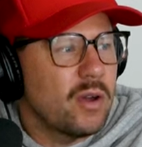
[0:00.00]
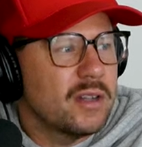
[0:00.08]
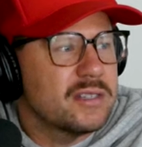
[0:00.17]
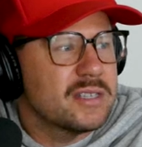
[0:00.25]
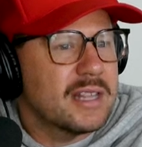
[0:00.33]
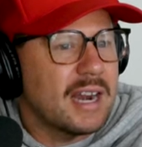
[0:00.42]

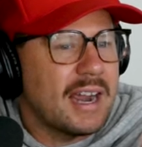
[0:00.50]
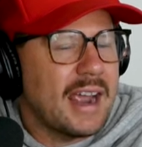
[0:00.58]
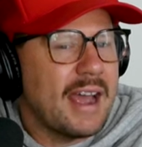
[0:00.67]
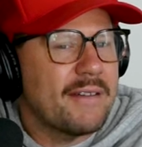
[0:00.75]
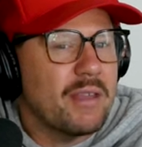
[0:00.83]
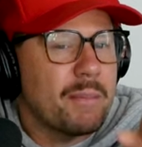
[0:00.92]
ones that I
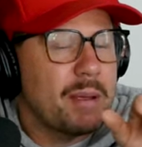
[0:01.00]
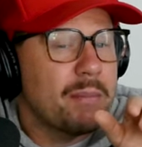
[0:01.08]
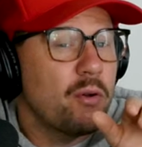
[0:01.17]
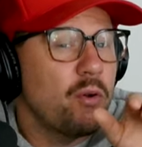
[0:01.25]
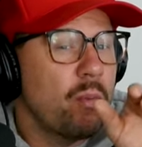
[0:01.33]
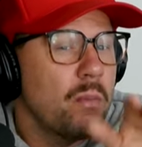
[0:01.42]
have, the
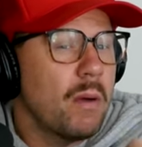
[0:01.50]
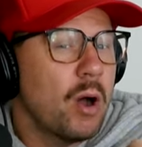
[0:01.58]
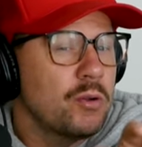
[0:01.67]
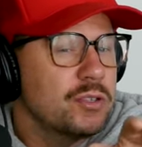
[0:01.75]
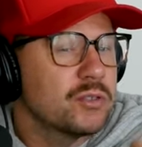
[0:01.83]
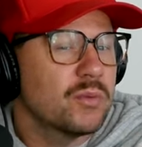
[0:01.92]
people who
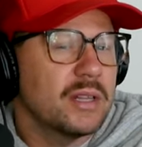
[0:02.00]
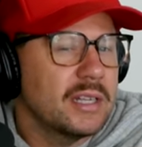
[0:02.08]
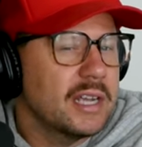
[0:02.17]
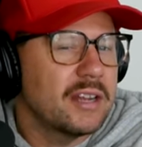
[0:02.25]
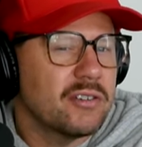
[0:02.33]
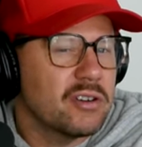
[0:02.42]
most
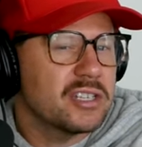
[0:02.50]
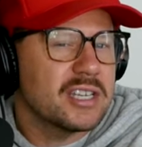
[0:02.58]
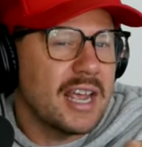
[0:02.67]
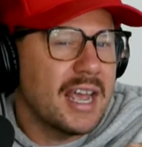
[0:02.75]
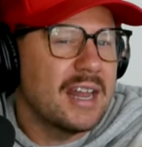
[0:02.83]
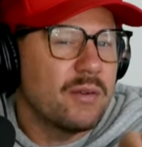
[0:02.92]
really
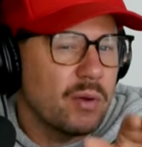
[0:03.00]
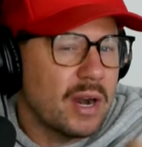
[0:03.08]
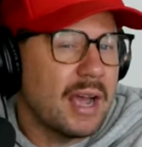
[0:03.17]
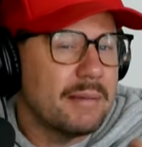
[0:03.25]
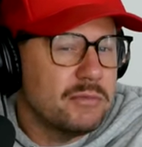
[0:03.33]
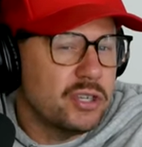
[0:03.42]
understand what
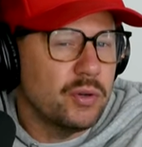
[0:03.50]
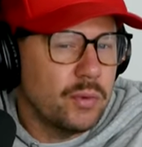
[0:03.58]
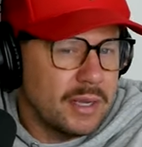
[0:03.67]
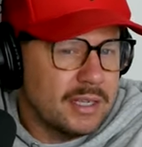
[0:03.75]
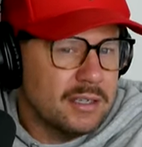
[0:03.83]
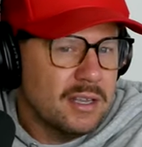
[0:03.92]
I'm
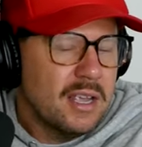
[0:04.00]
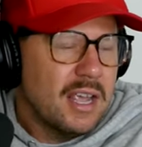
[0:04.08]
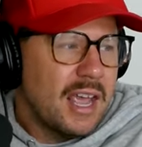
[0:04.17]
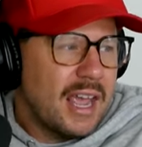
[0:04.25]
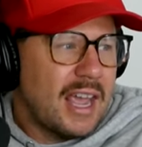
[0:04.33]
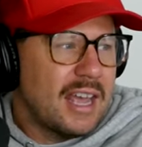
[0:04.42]
doing,
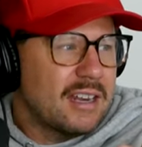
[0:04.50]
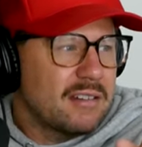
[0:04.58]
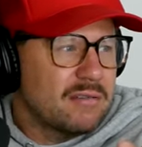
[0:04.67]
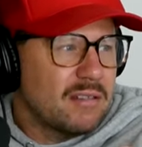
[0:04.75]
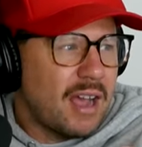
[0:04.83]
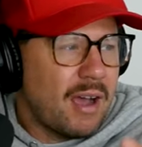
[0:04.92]

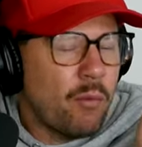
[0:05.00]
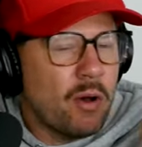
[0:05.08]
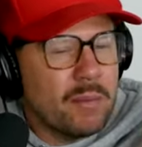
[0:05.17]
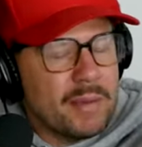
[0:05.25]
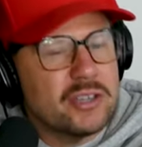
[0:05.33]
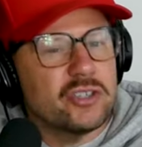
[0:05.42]
and I
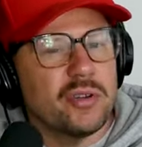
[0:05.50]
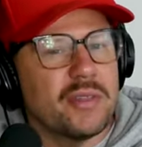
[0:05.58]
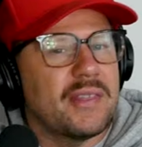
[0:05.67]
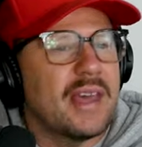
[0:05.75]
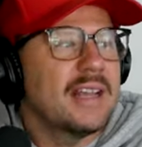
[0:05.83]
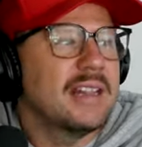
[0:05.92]
want to make sure
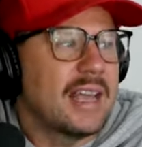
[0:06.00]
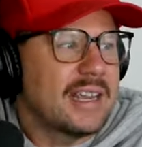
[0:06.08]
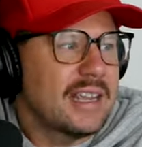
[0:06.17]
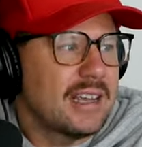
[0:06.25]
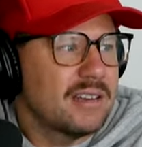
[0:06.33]
they like